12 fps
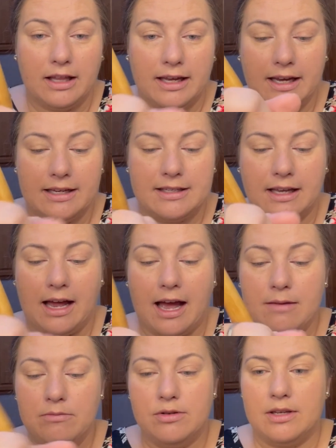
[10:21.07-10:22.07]
Like I said,
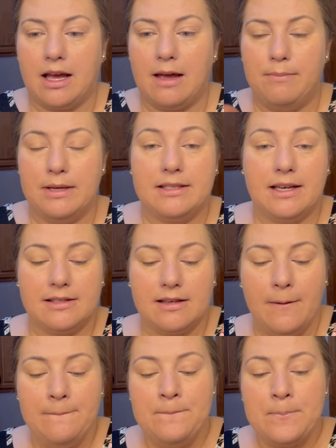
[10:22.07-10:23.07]
I'm using Hibiscus.
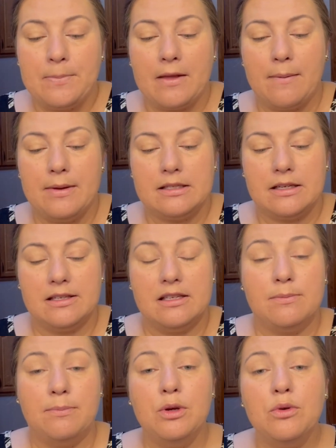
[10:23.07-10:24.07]
Hibiscus
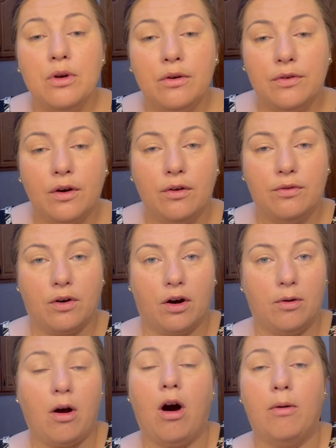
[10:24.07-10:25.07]
is beautiful
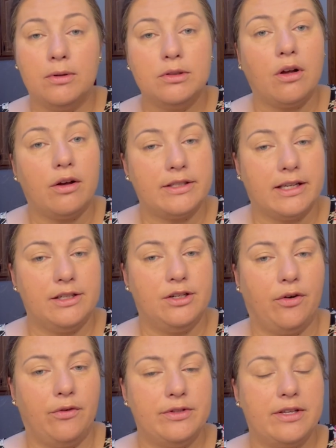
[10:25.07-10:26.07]
for almost all skin
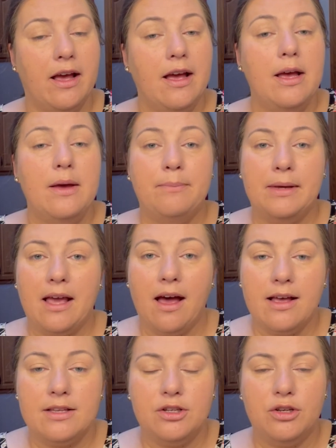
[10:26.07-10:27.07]
tones
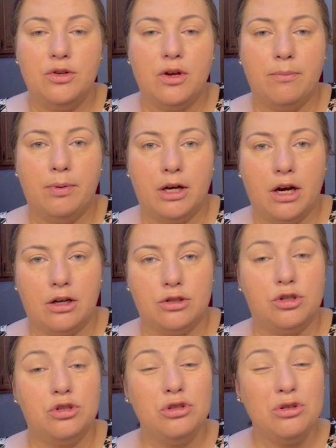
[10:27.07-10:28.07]
because you can put it on
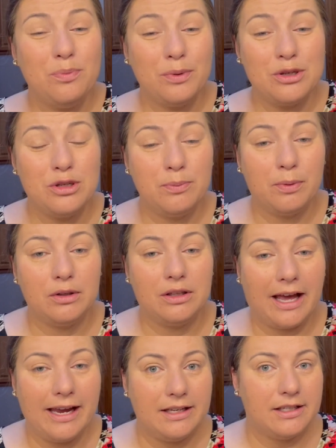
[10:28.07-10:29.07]
super, super
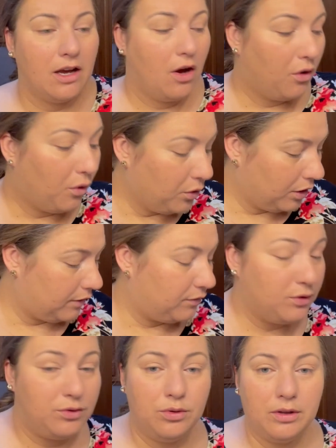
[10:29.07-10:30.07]
light, or if
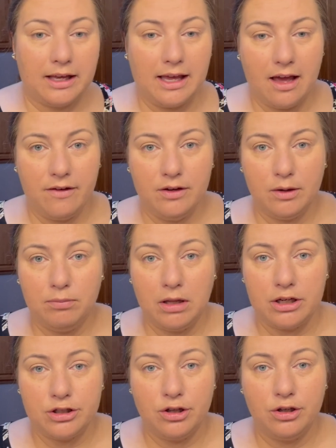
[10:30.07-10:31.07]
you do like a heavier
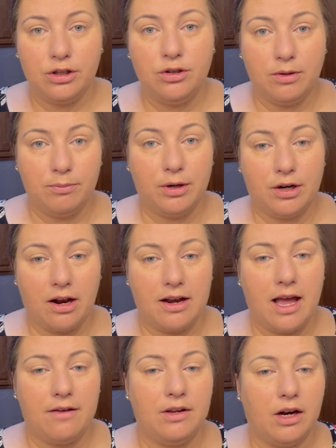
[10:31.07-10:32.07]
blush look, you can put it on
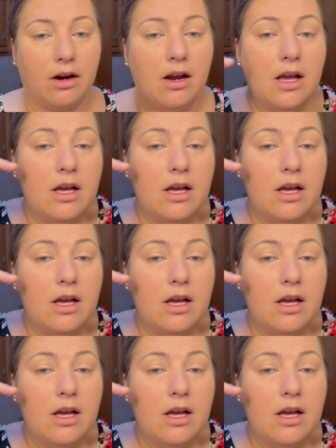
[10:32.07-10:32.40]
heavier.